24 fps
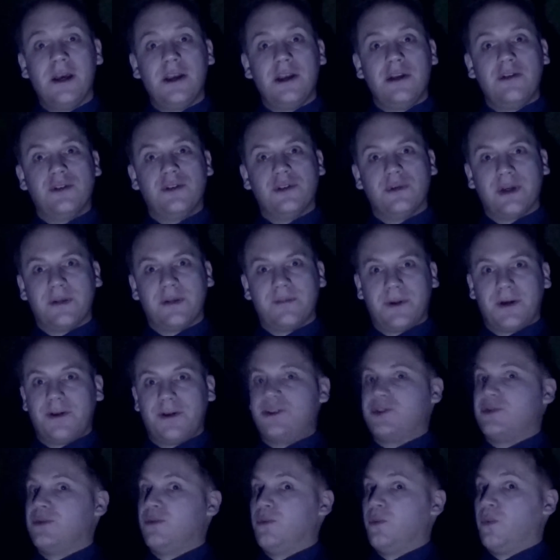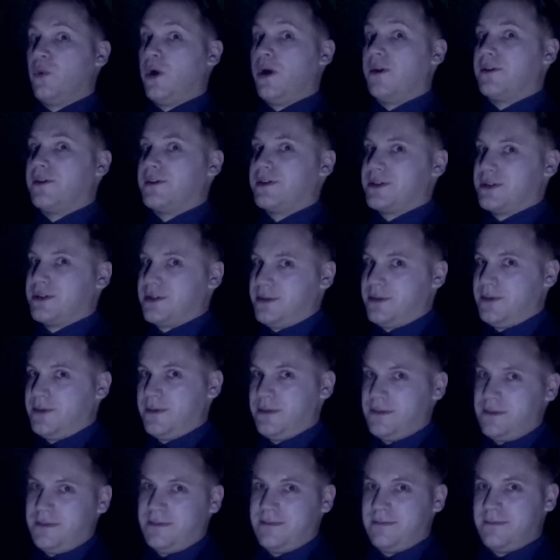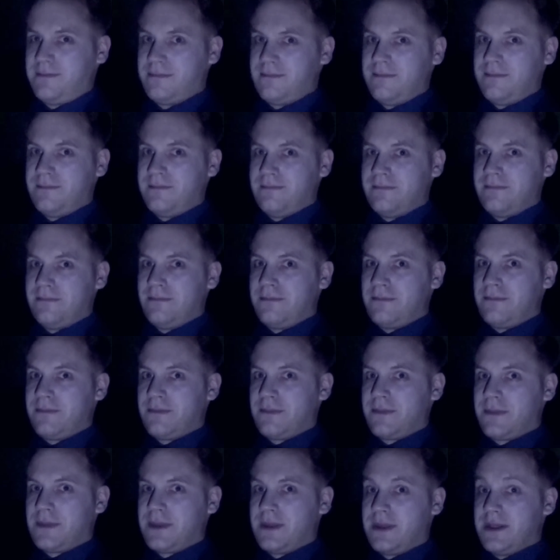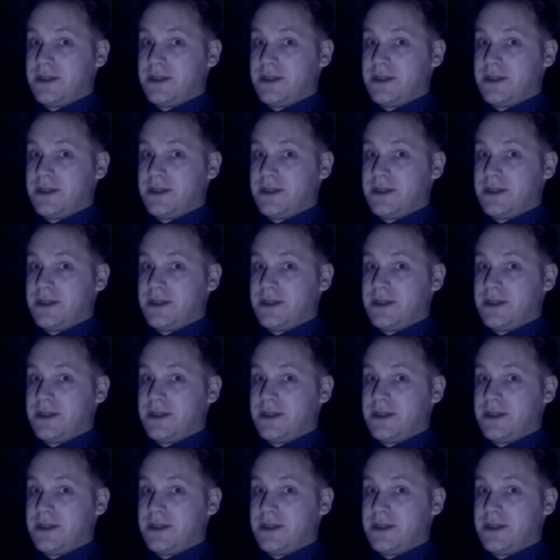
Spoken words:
You do it because you want to. Is